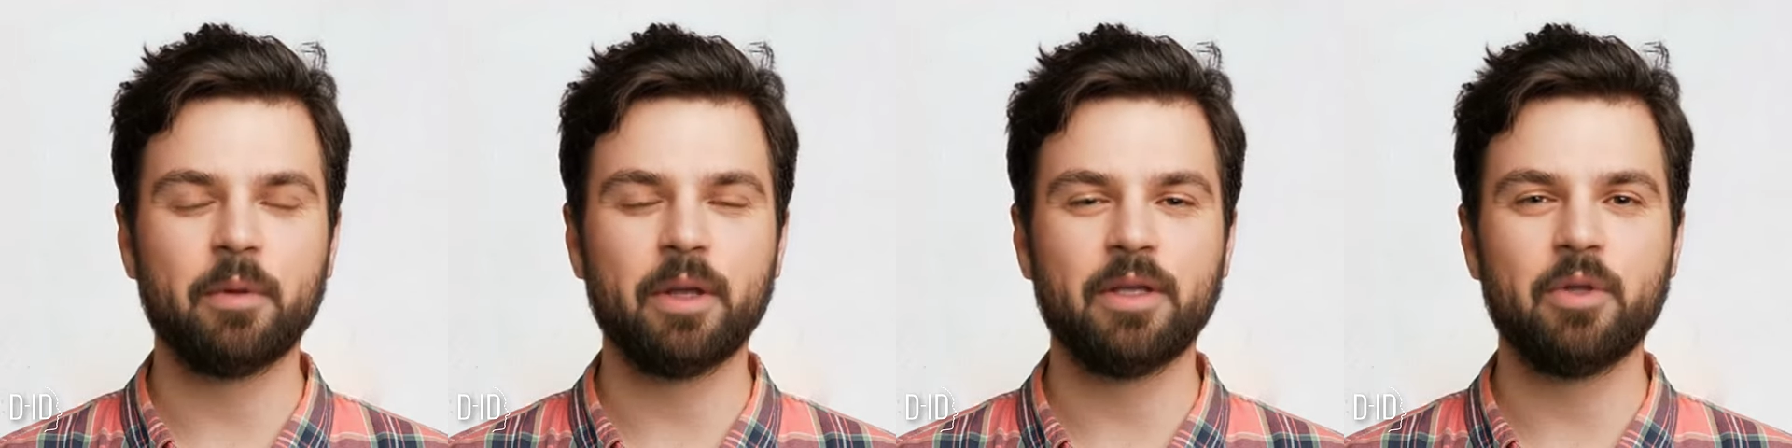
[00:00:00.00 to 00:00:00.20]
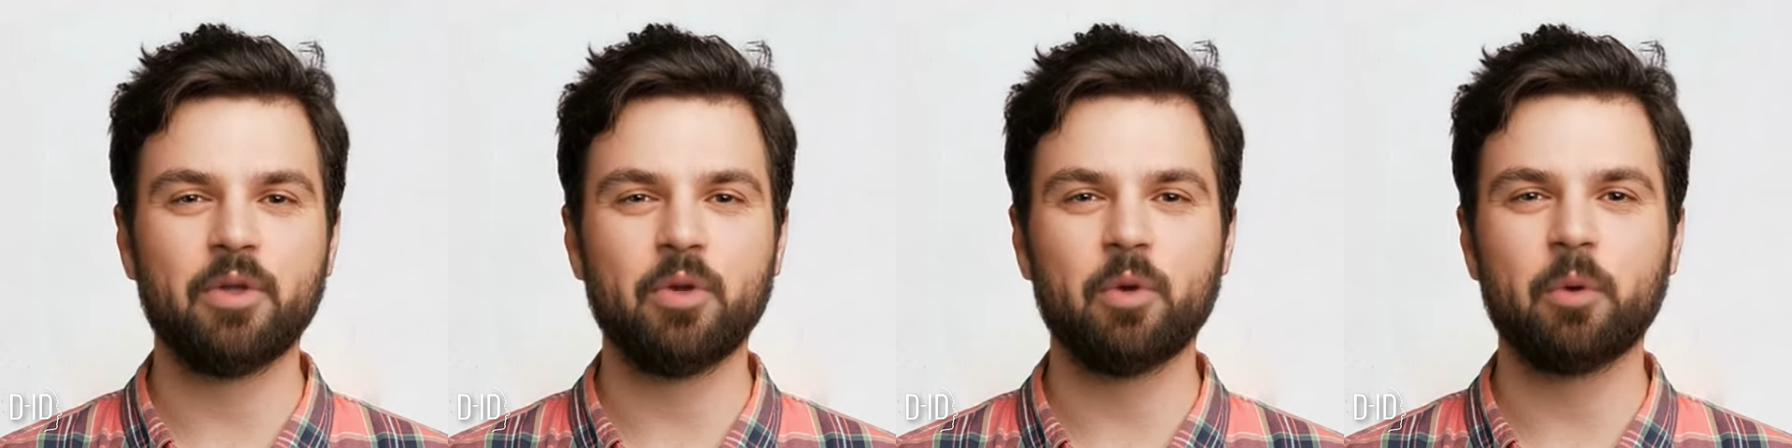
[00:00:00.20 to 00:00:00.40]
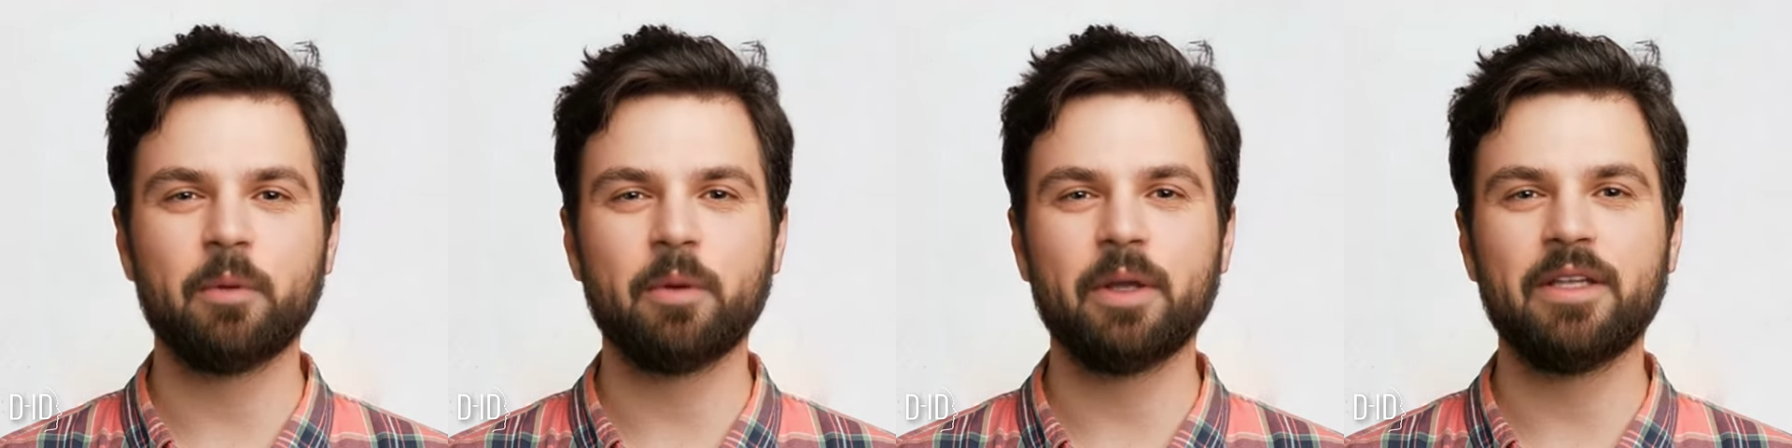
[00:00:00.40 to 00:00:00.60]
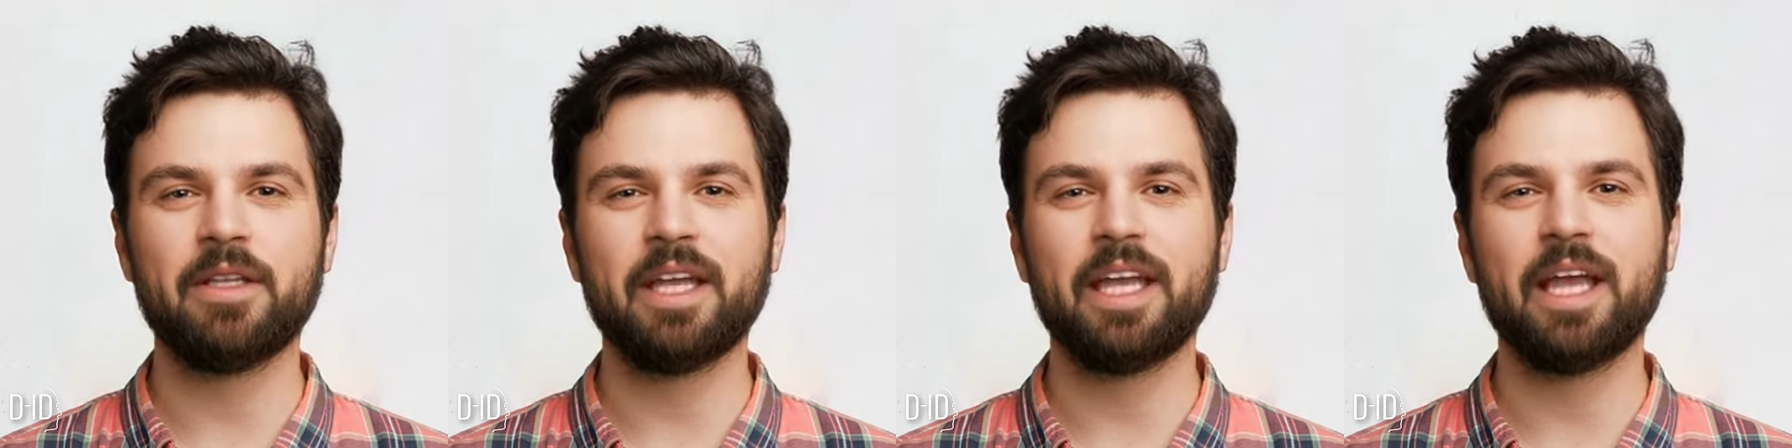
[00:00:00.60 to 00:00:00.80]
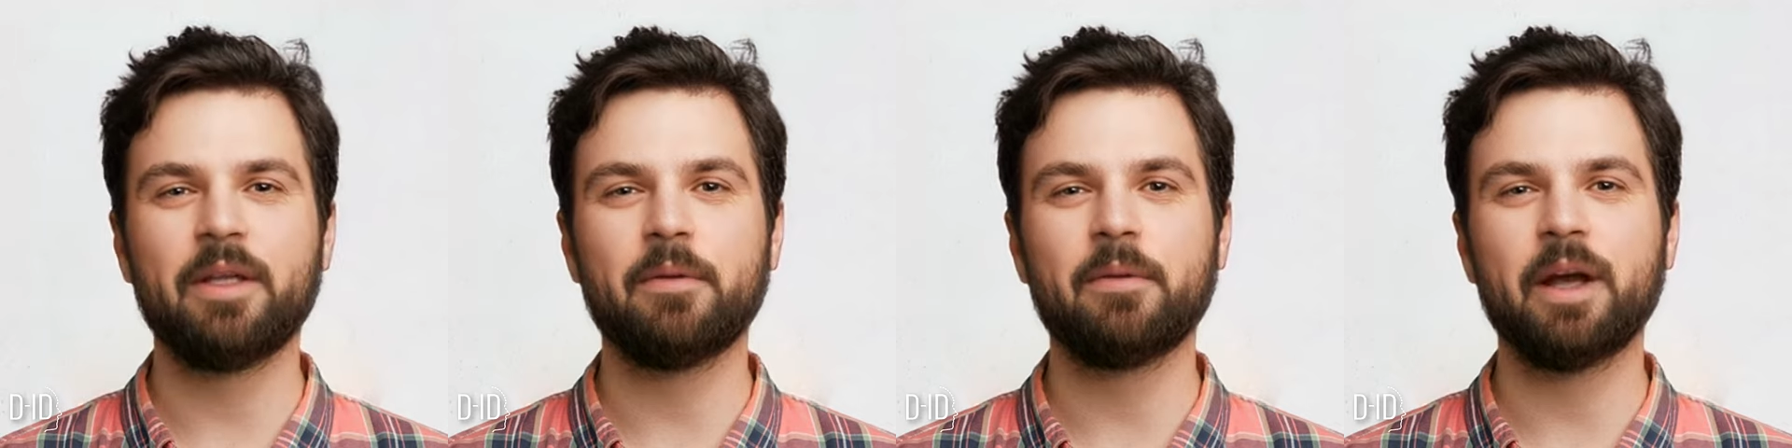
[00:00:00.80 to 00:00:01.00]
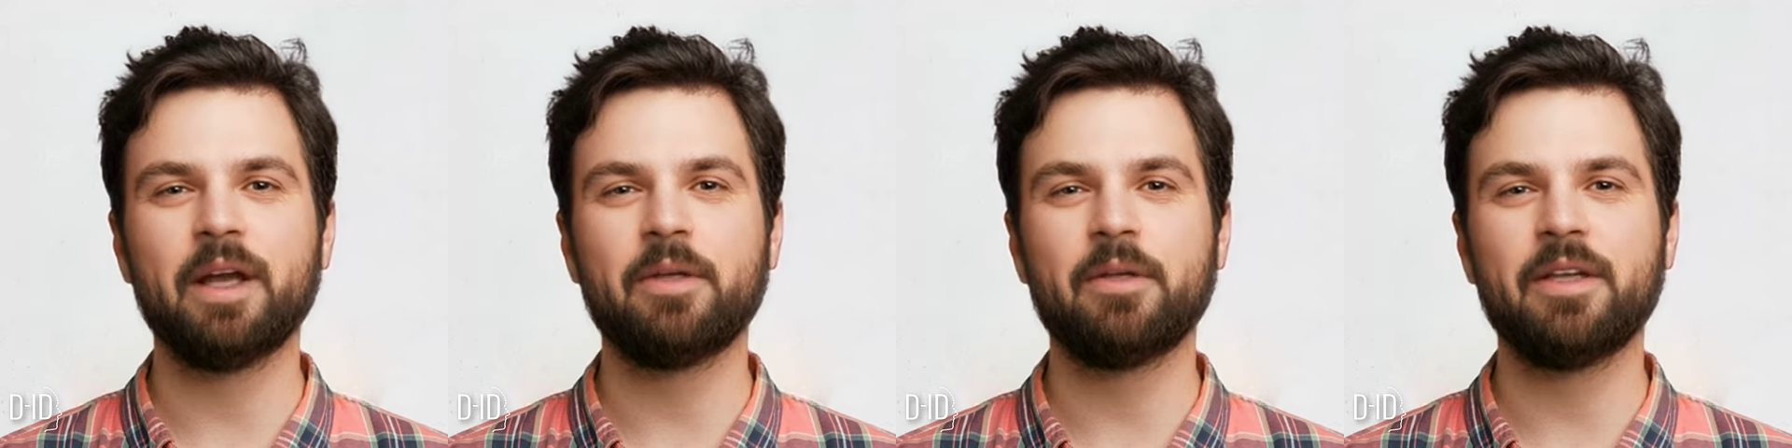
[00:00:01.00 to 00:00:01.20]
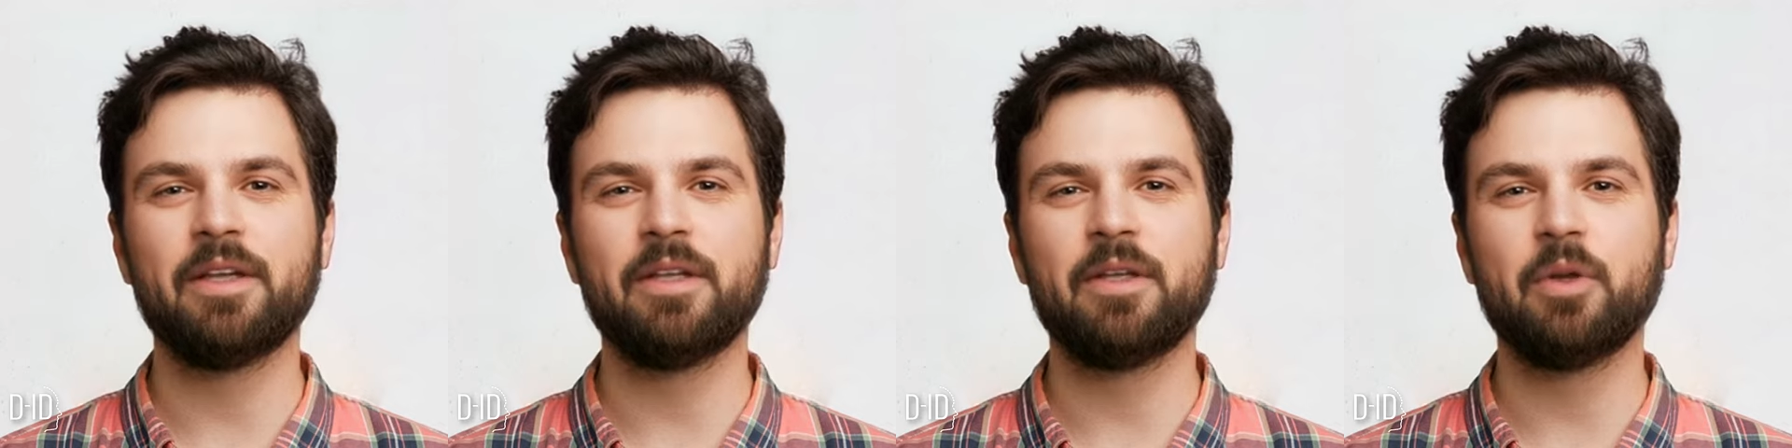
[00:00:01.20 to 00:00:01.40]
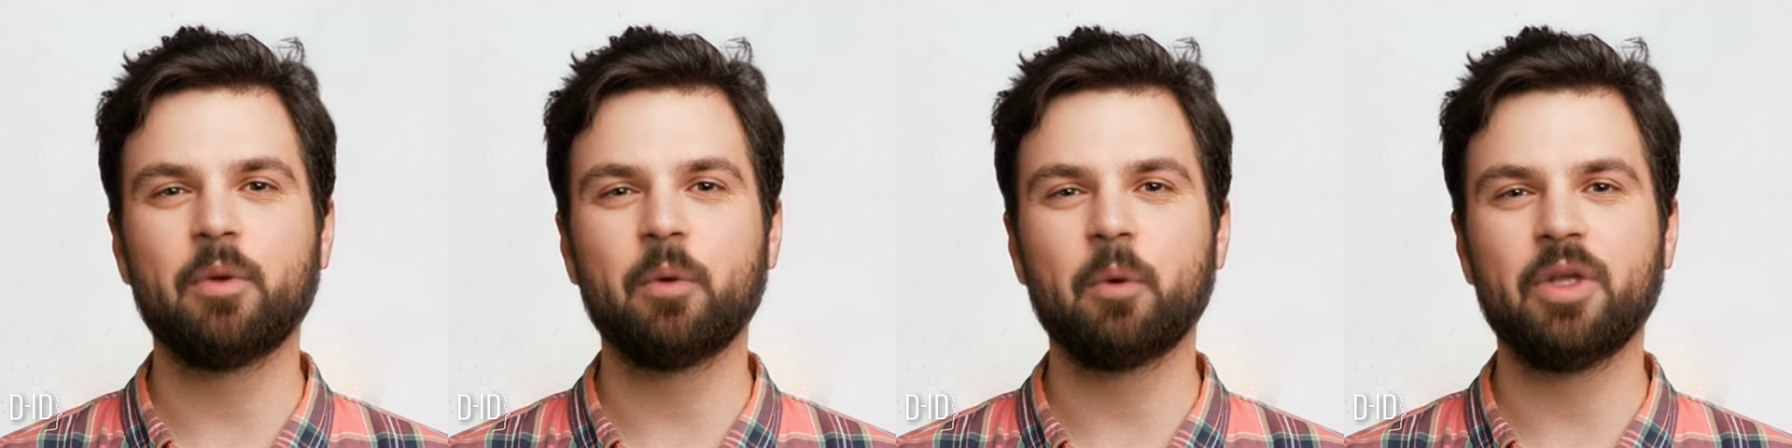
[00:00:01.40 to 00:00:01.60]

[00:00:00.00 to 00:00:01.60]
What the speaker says: B2B data maintenance,